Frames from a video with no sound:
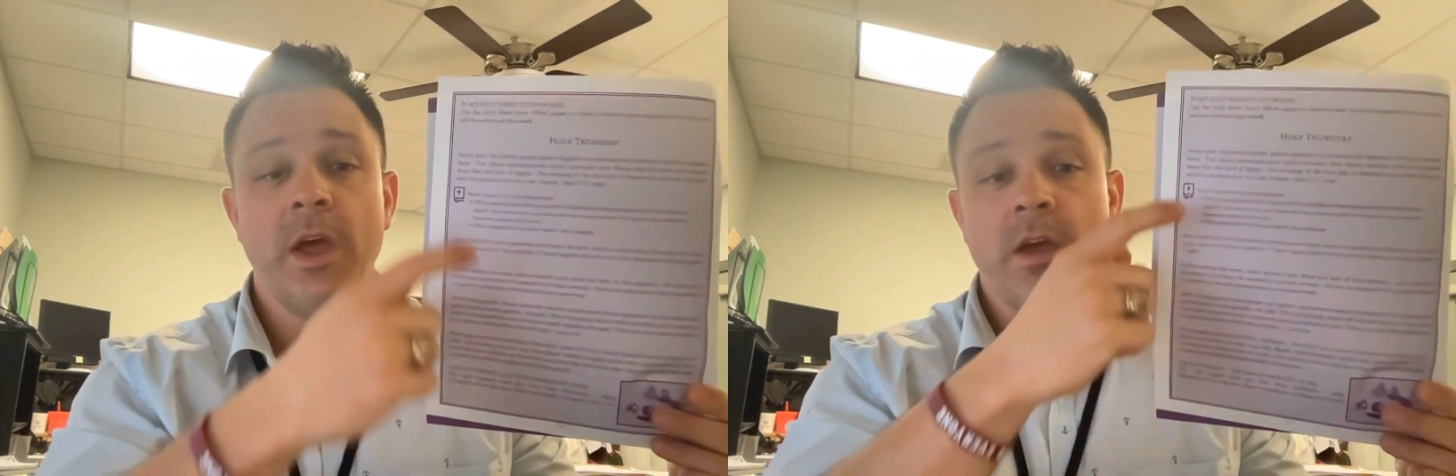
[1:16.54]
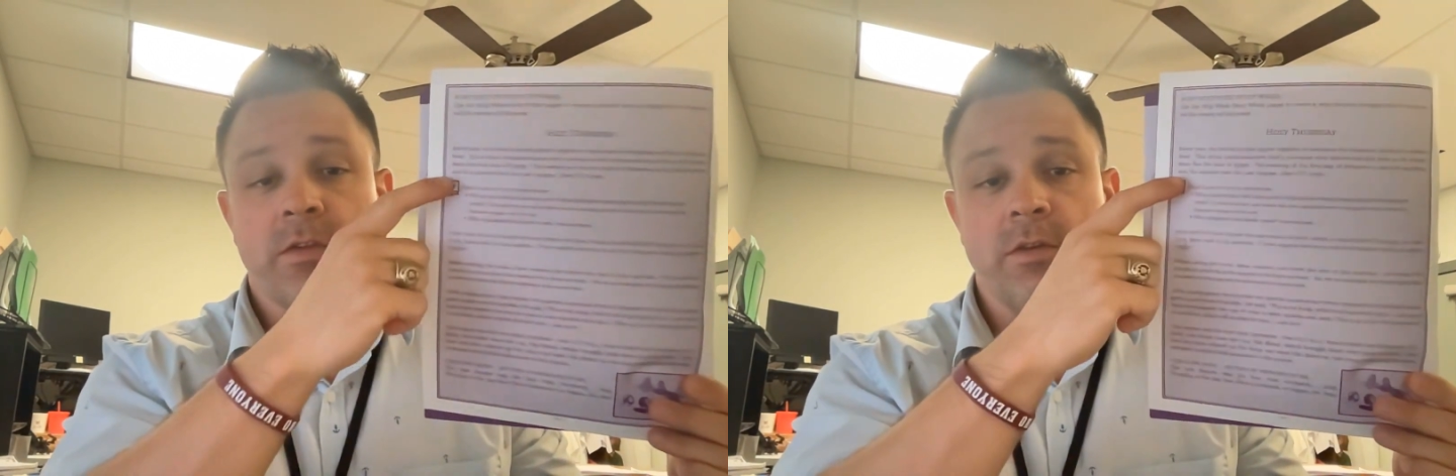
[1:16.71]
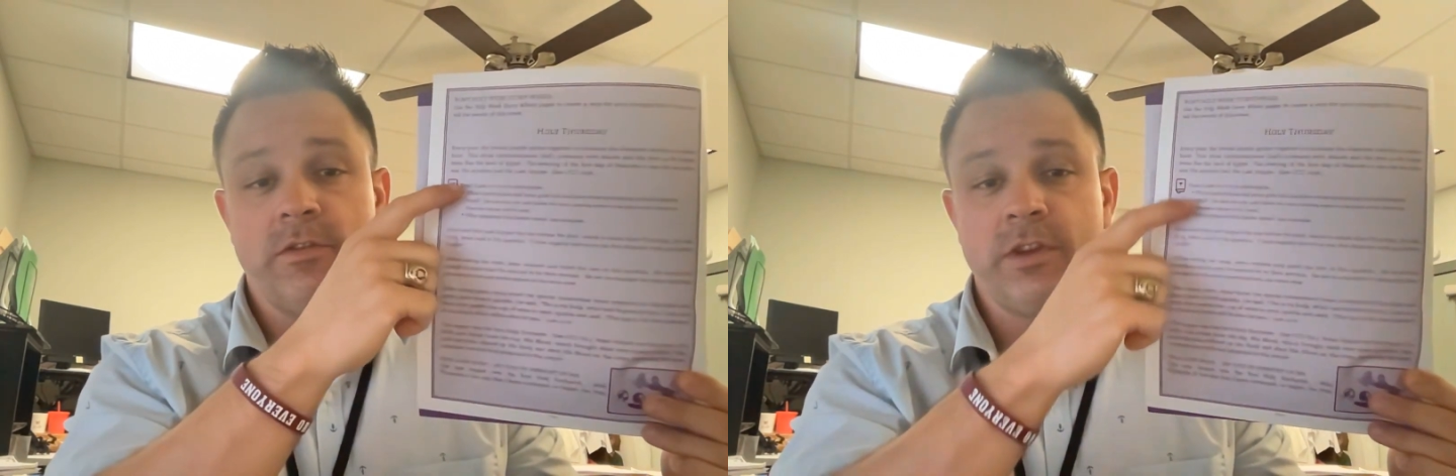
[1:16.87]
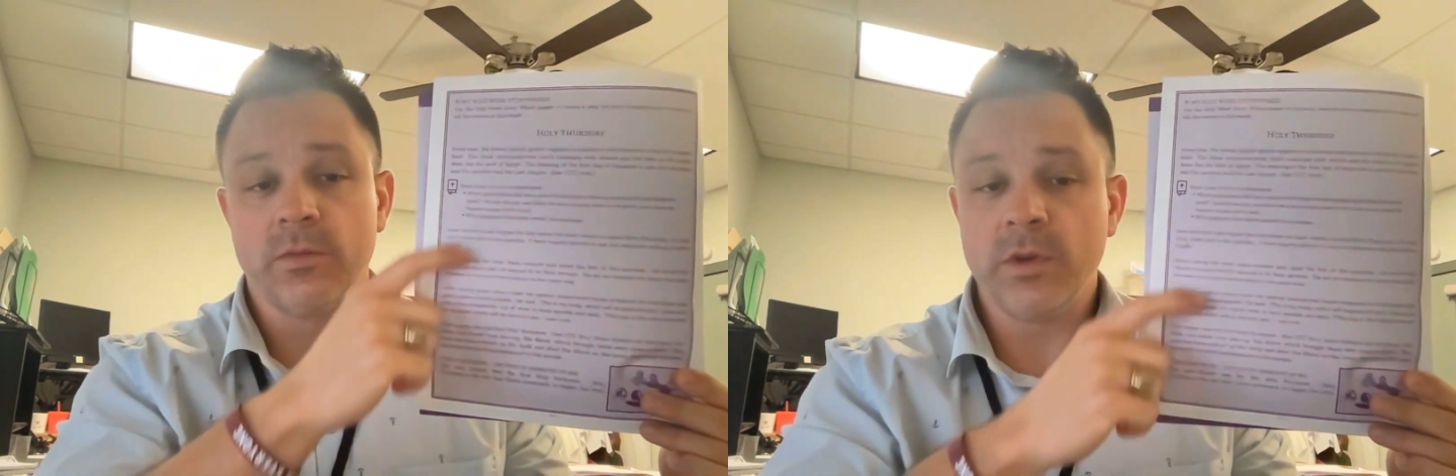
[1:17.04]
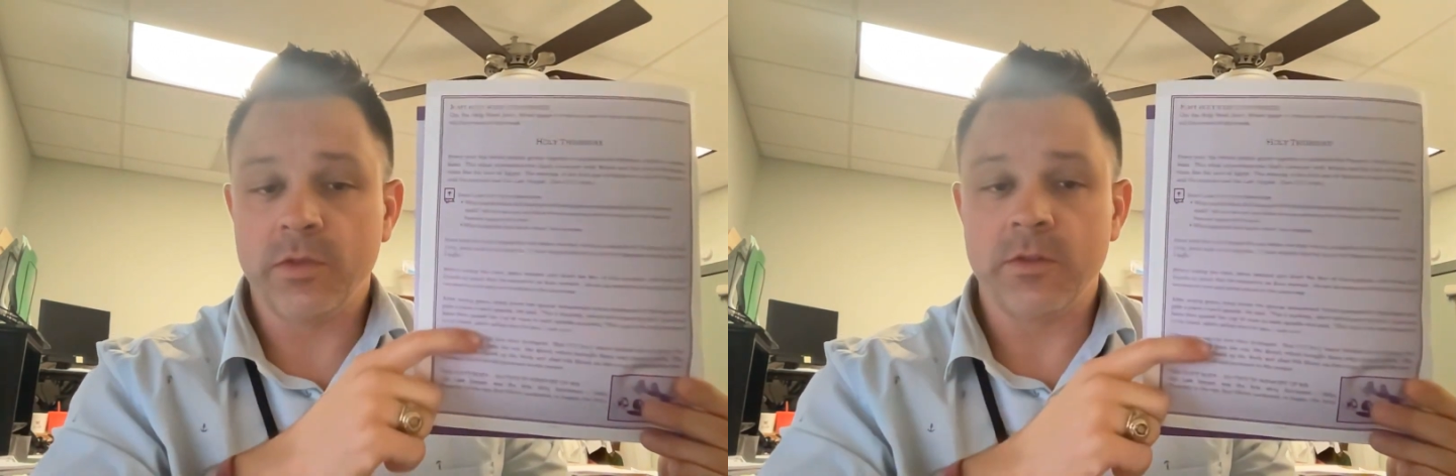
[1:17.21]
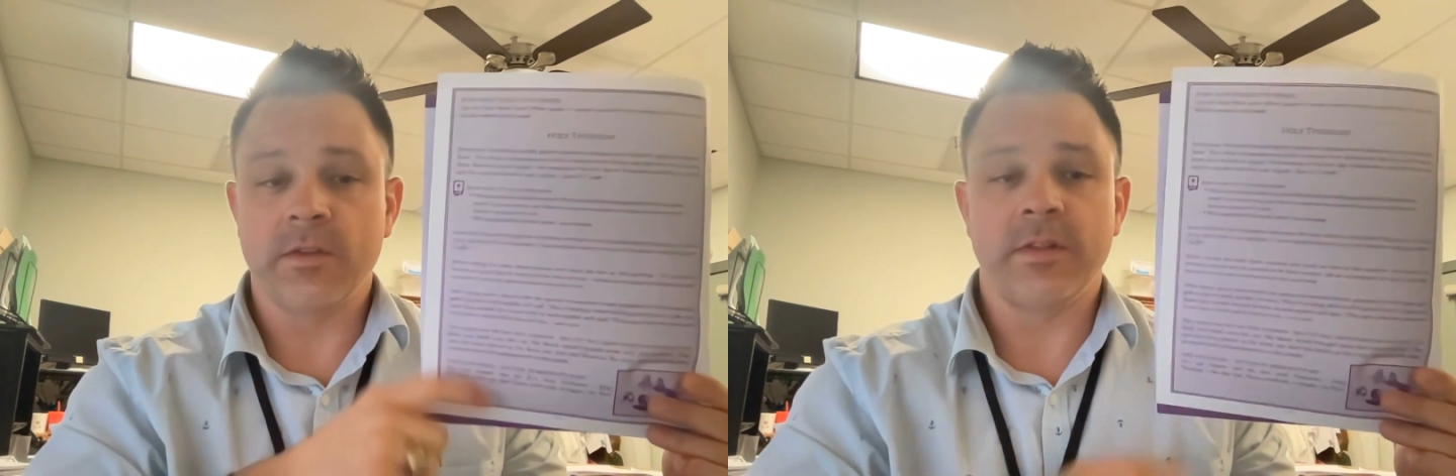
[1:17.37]
So as you can
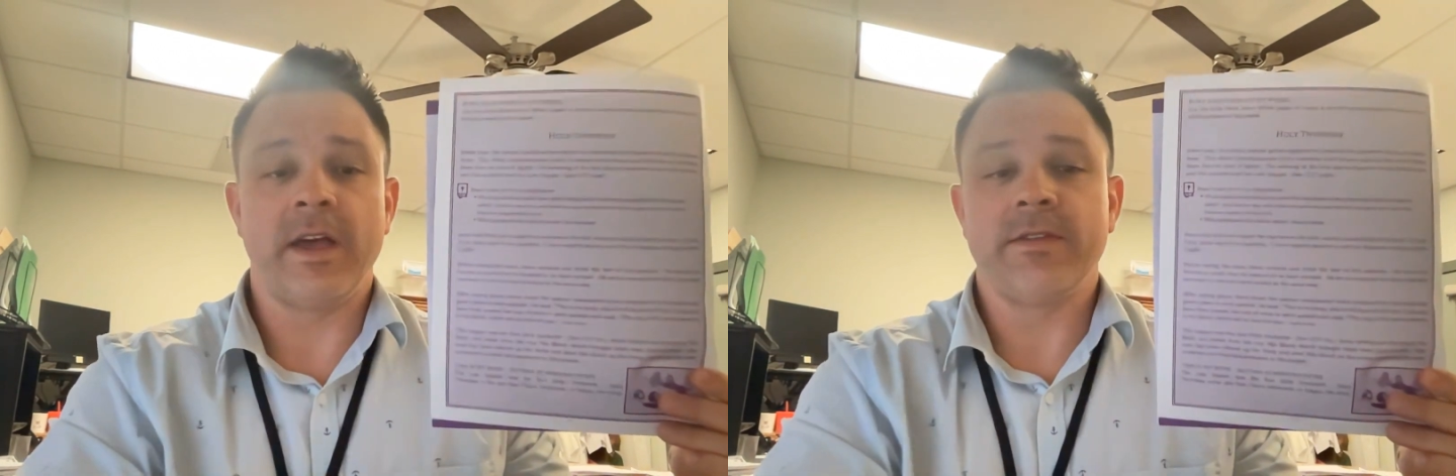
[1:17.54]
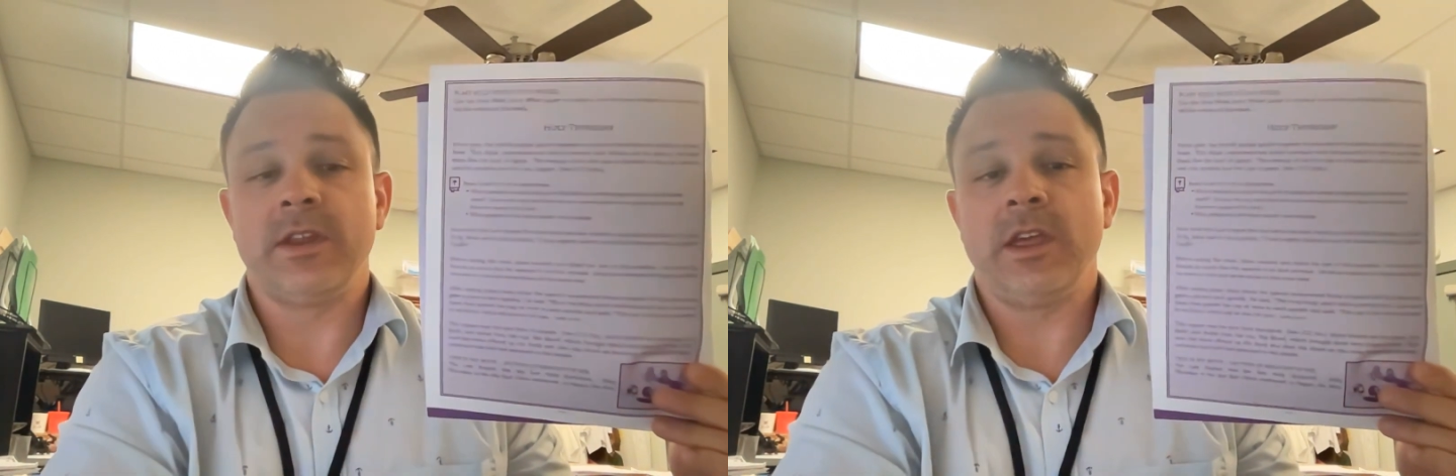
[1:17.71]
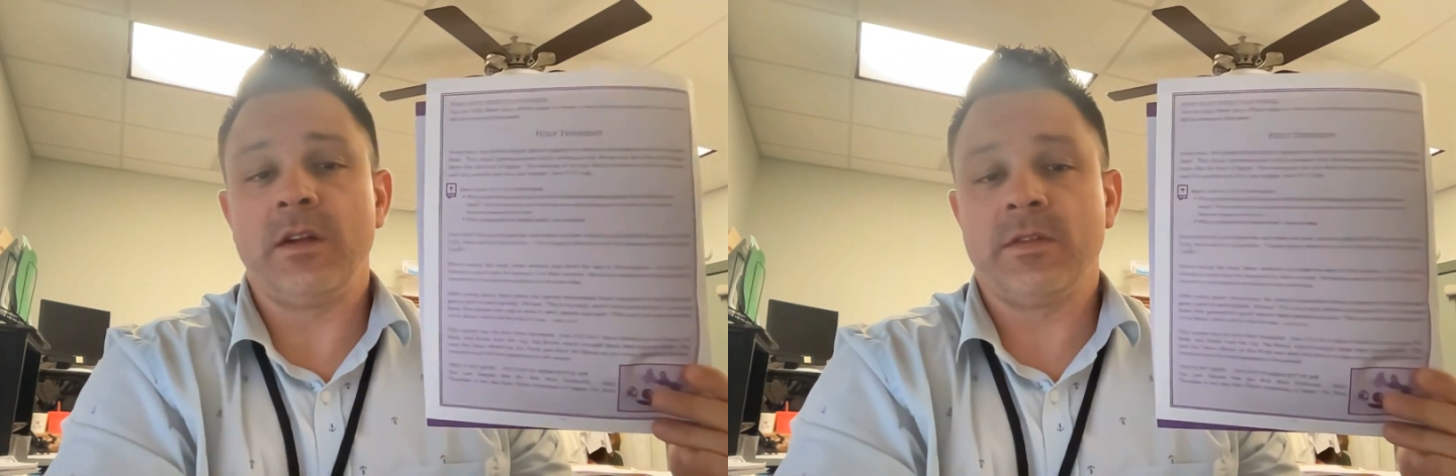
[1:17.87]
read through this lesson here,